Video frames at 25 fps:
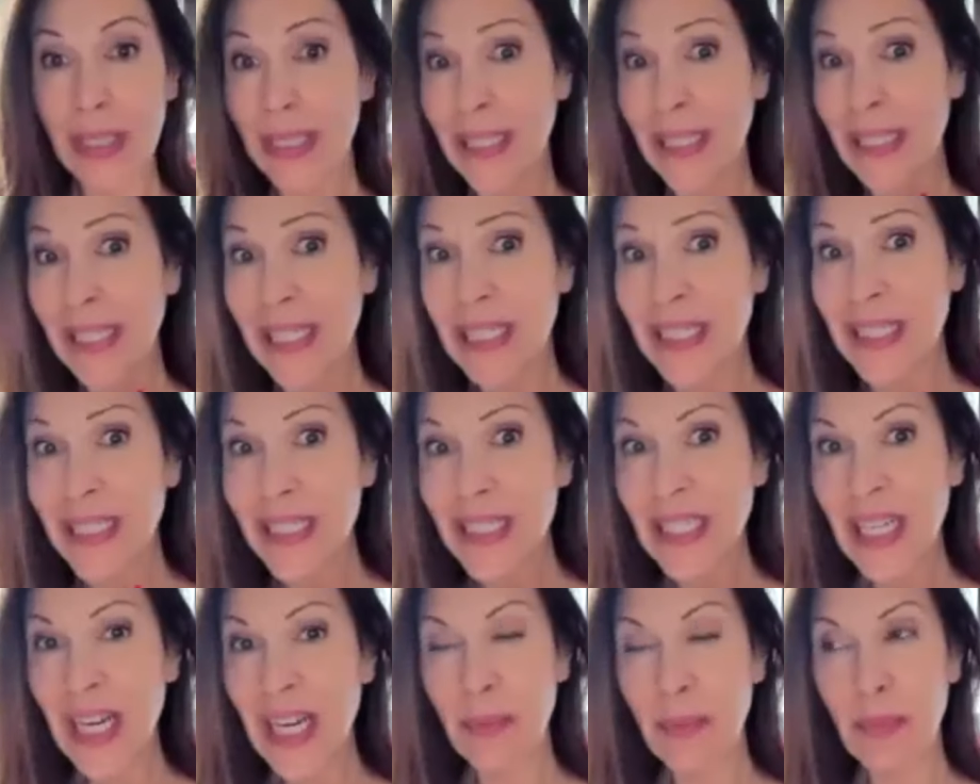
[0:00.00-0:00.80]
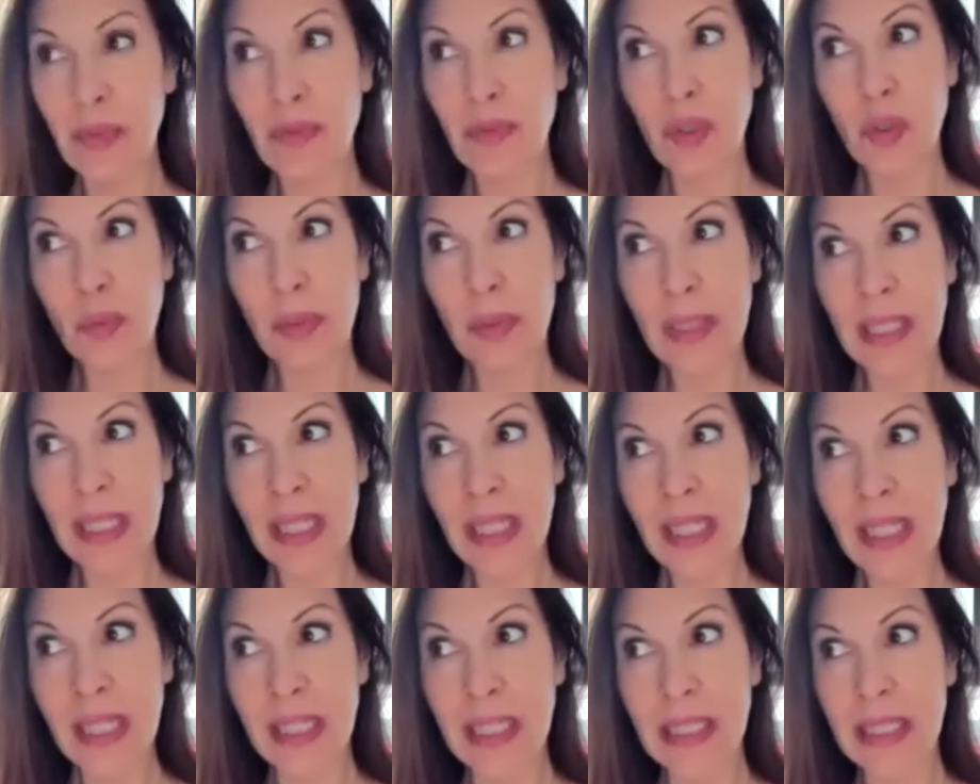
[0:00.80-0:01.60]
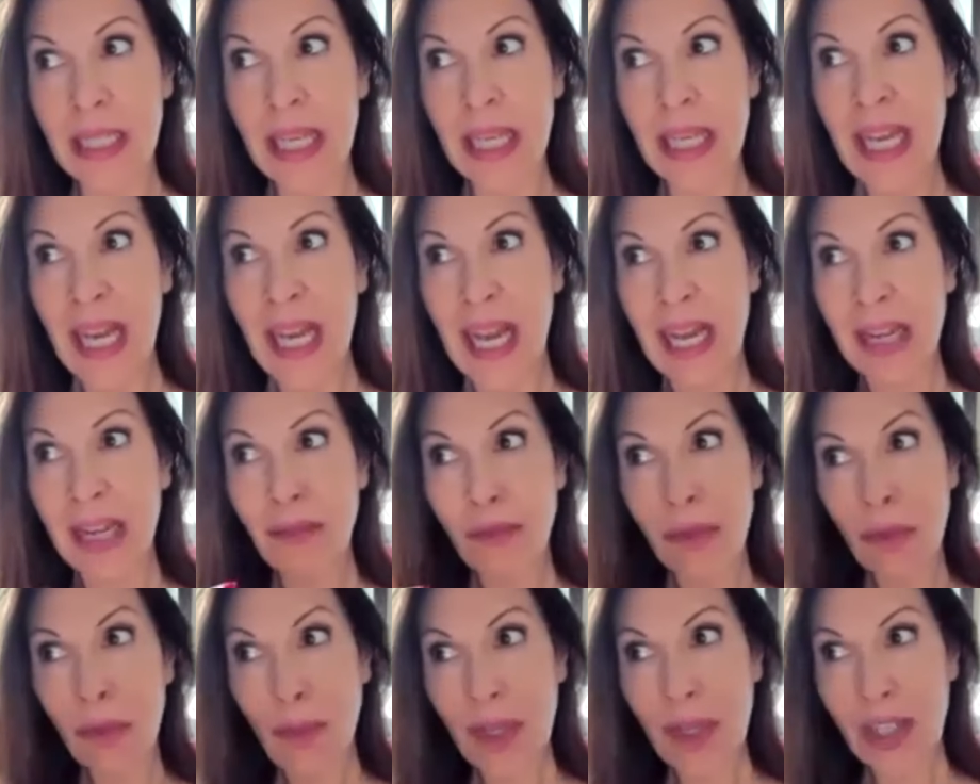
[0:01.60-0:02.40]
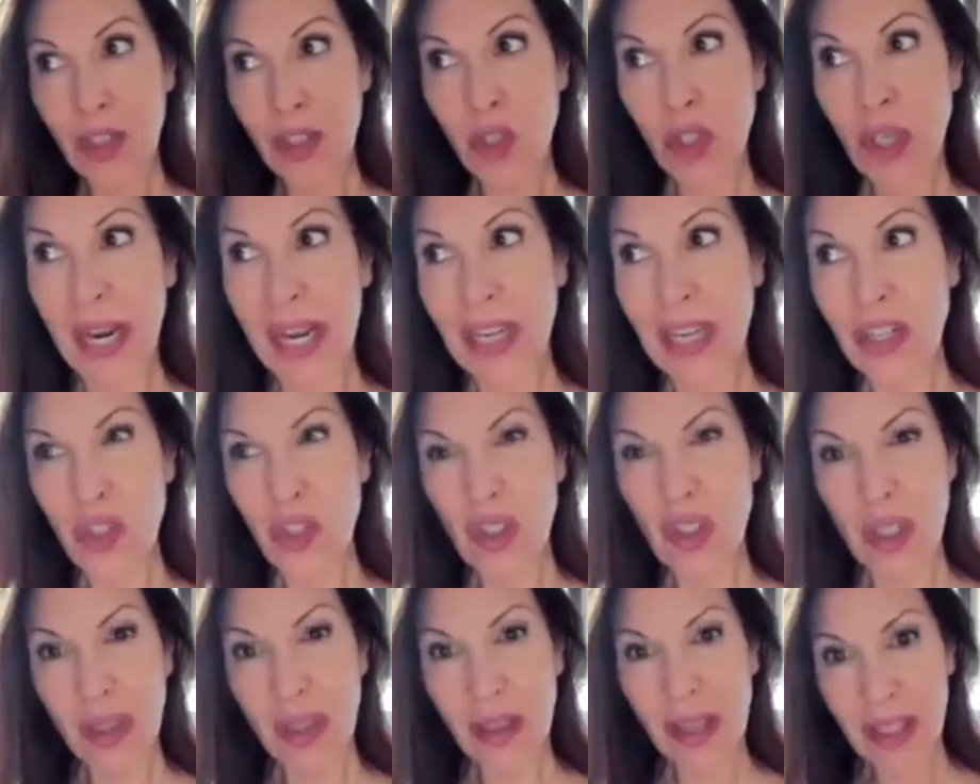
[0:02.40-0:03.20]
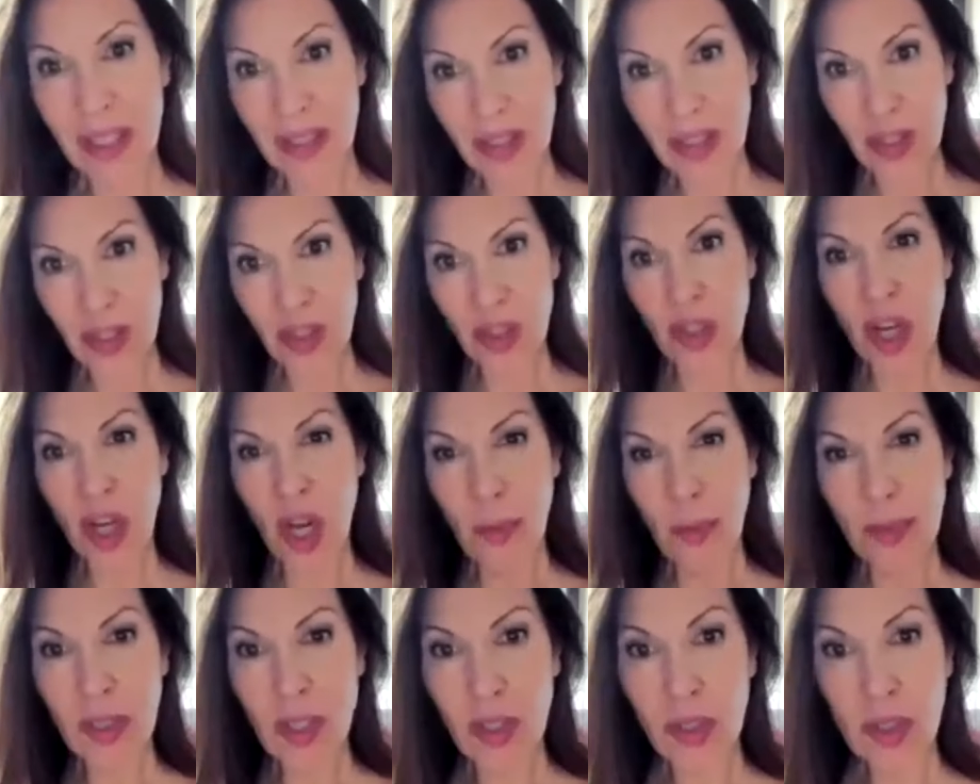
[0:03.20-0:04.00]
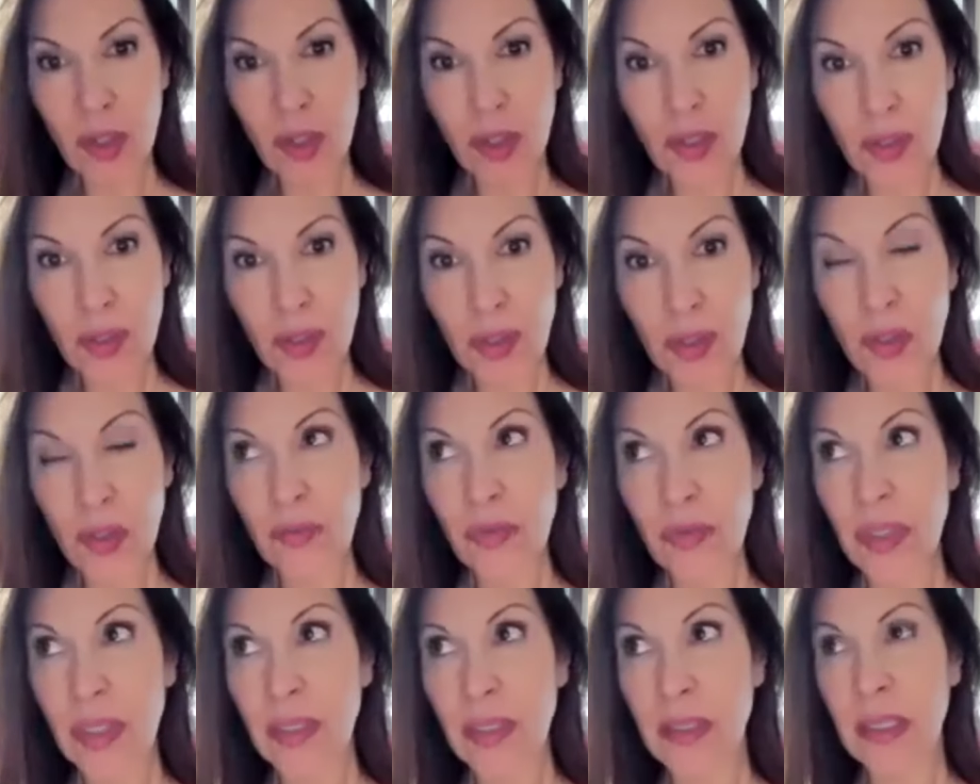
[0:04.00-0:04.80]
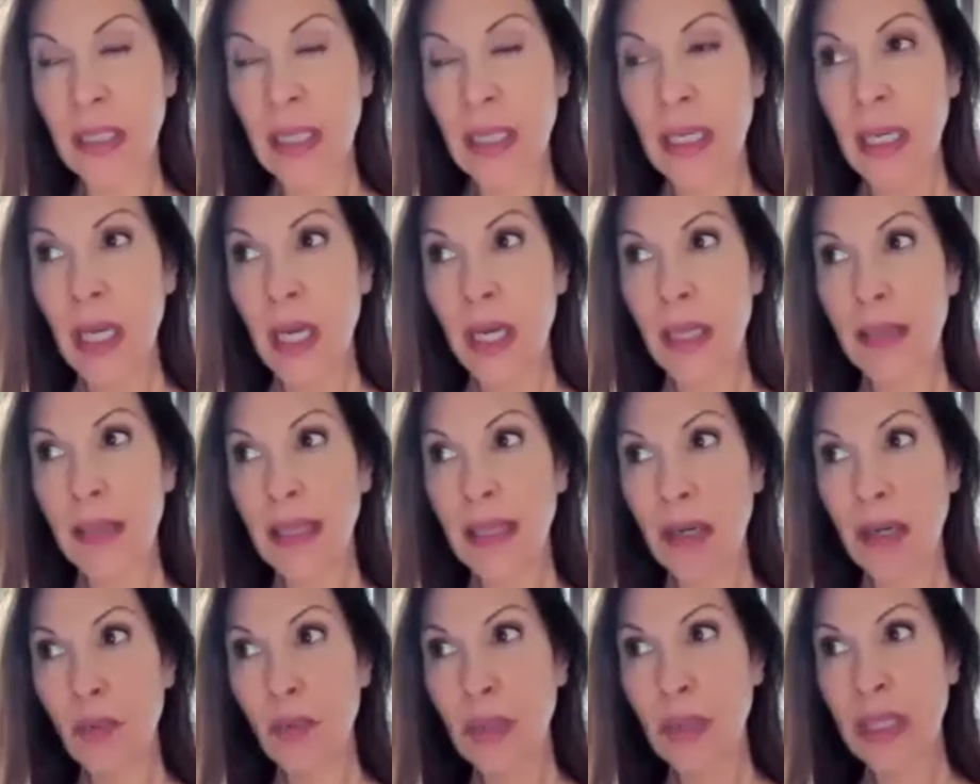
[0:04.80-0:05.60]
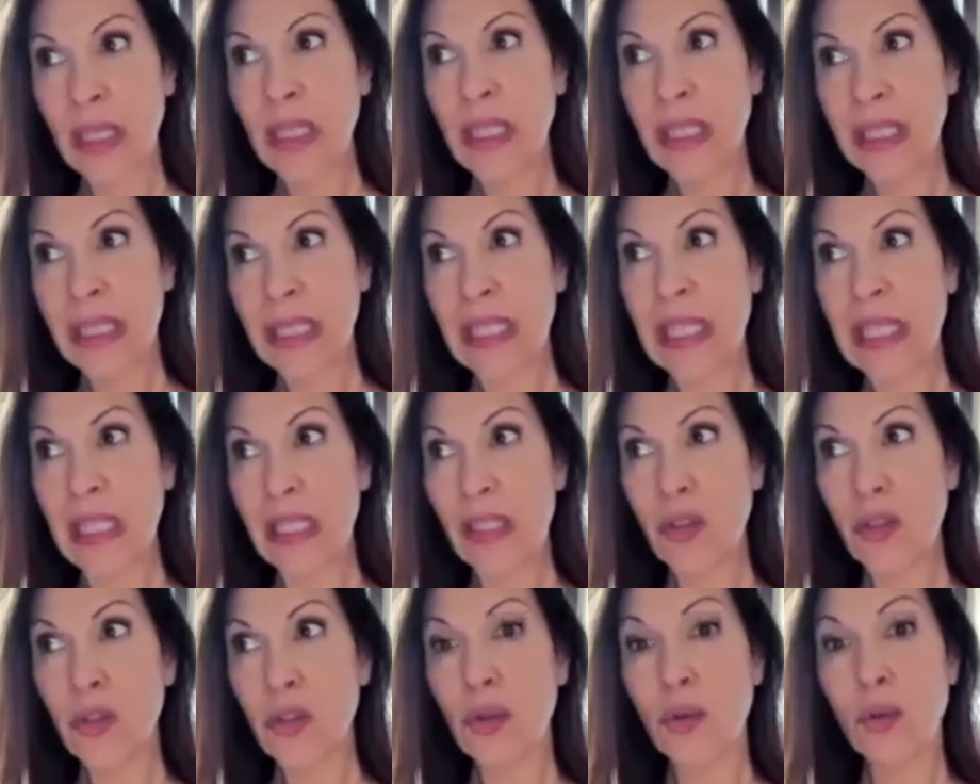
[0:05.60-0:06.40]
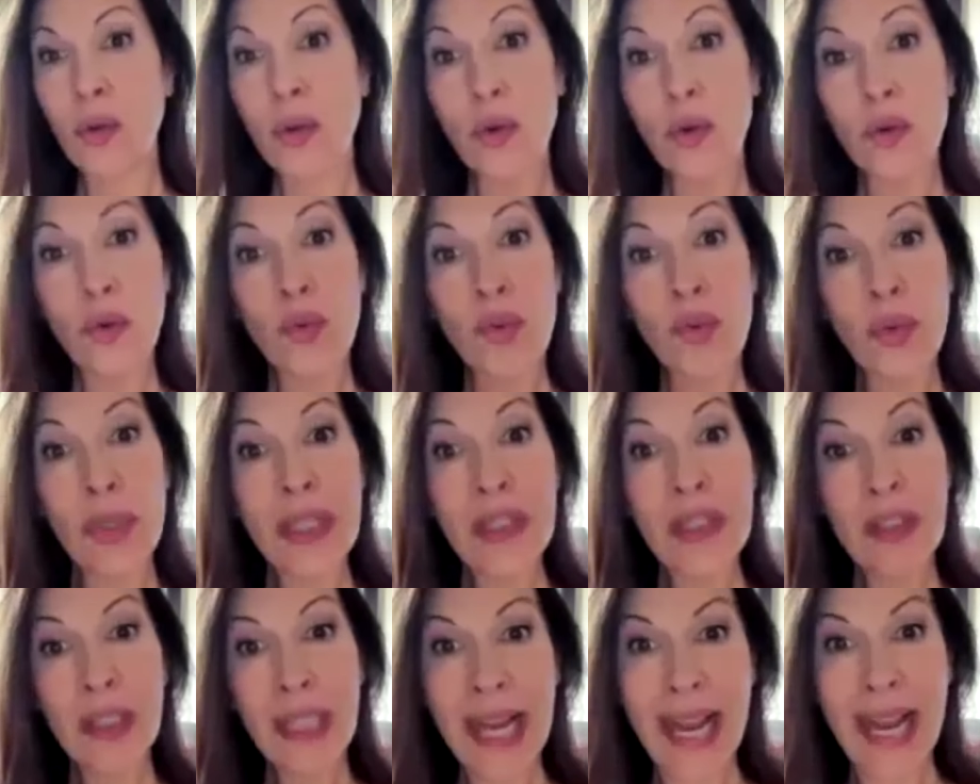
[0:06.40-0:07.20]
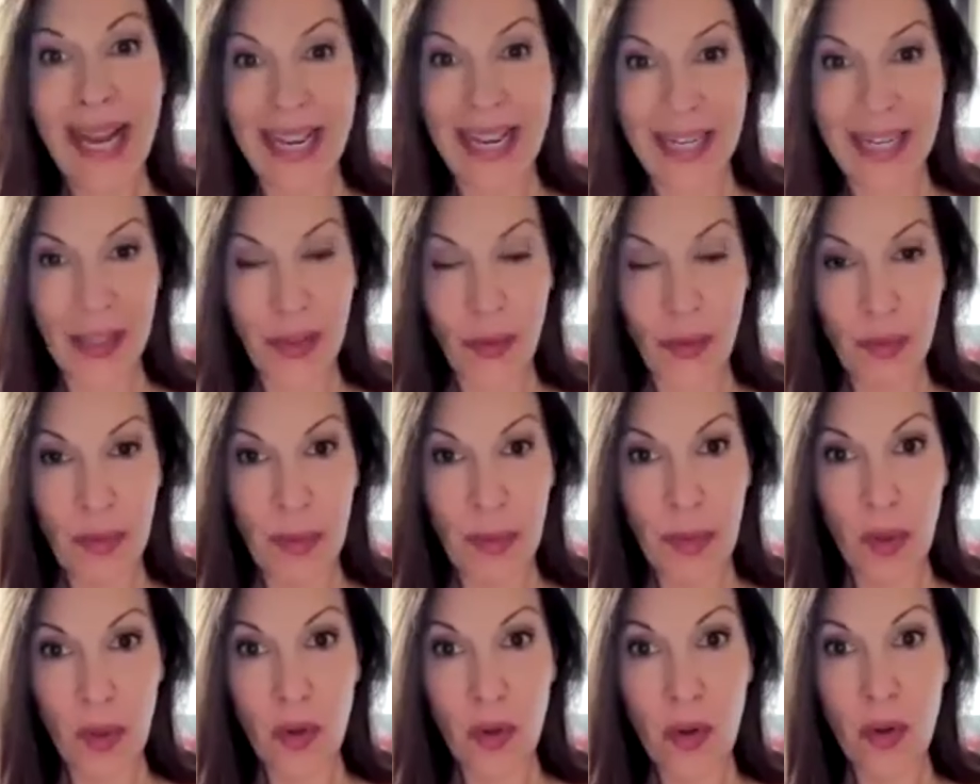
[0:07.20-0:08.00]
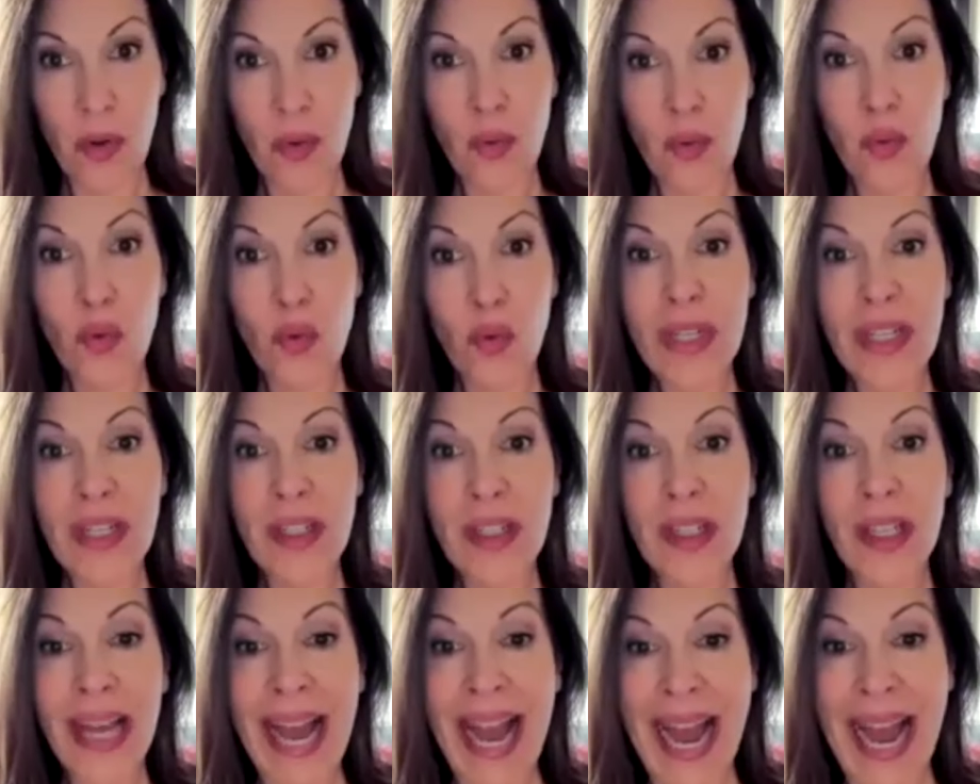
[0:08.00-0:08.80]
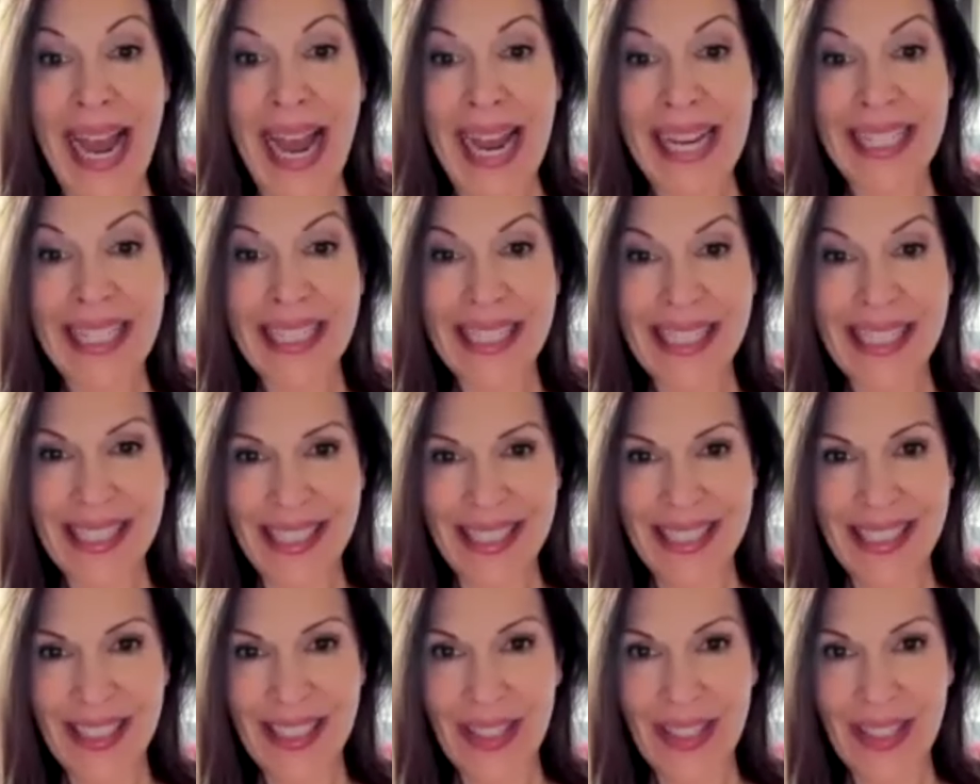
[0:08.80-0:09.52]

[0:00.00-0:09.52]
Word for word: It is a time of new beginnings. And if we want to change the things that are coming to the surface, that we need to realize, remember, real eyes,